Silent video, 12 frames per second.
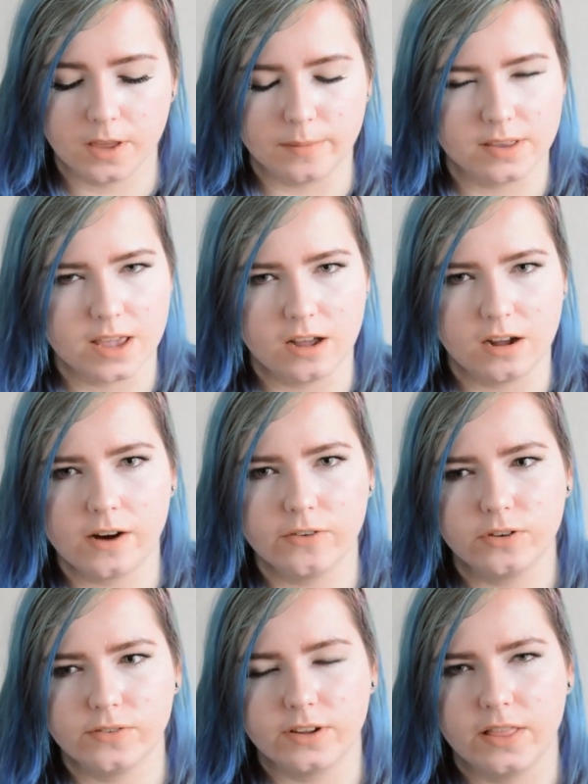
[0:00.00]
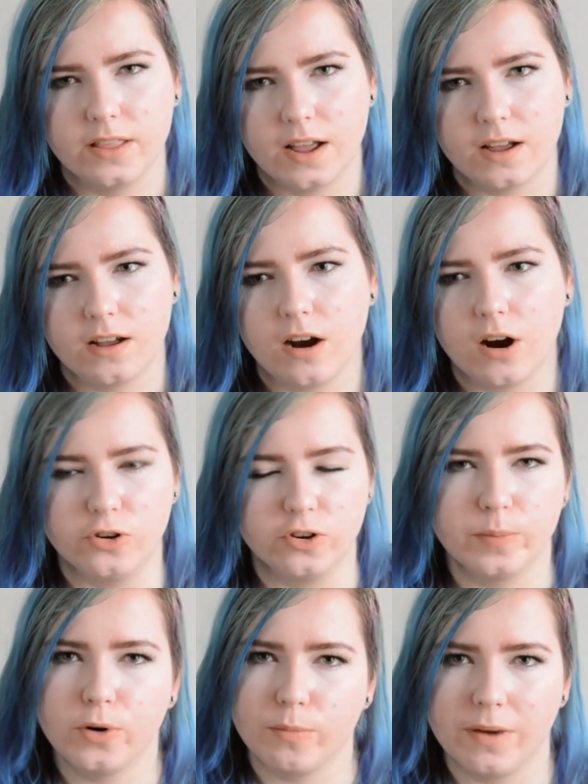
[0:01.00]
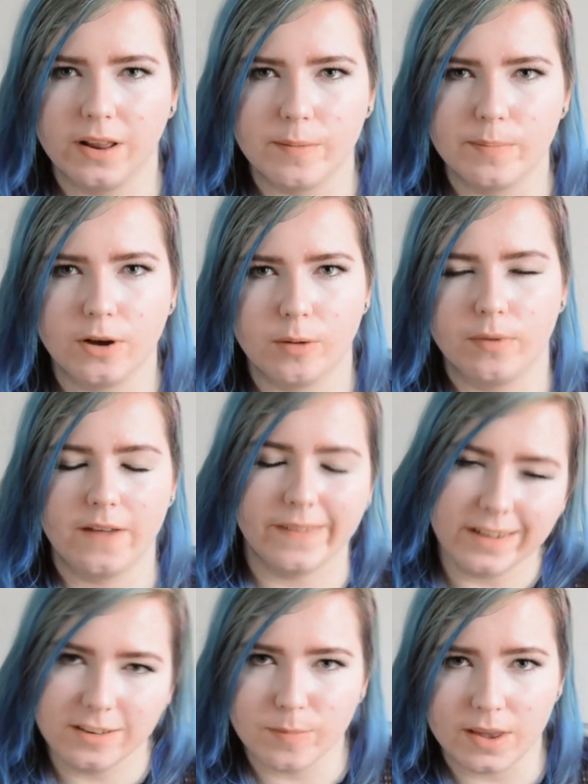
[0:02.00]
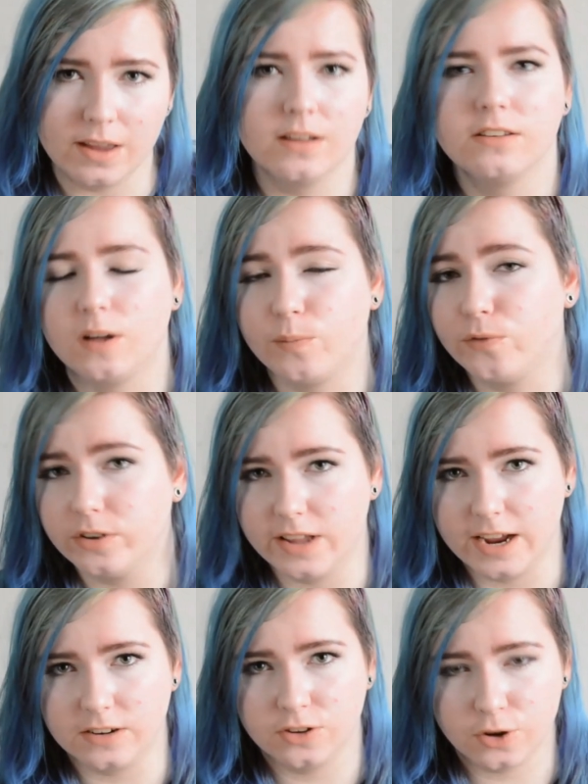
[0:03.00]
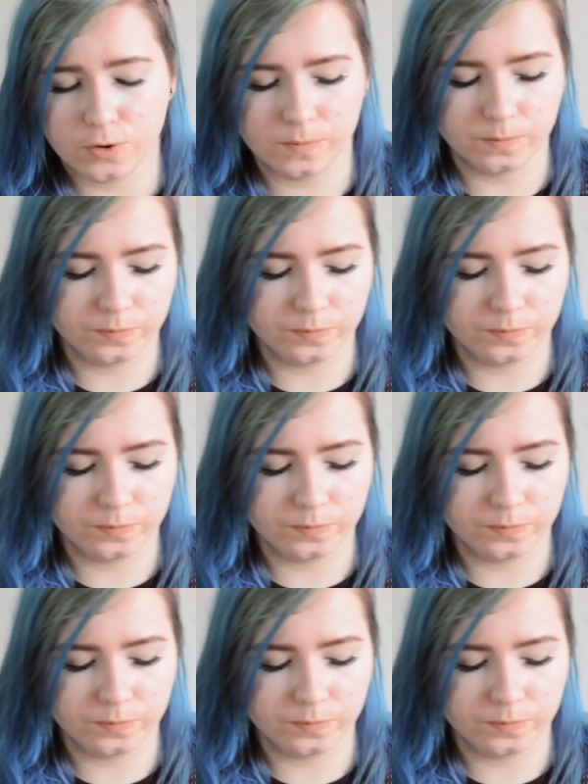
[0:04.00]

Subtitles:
So yeah, after I've done that, I'll just put on my lip balm, and that's me done for day 2.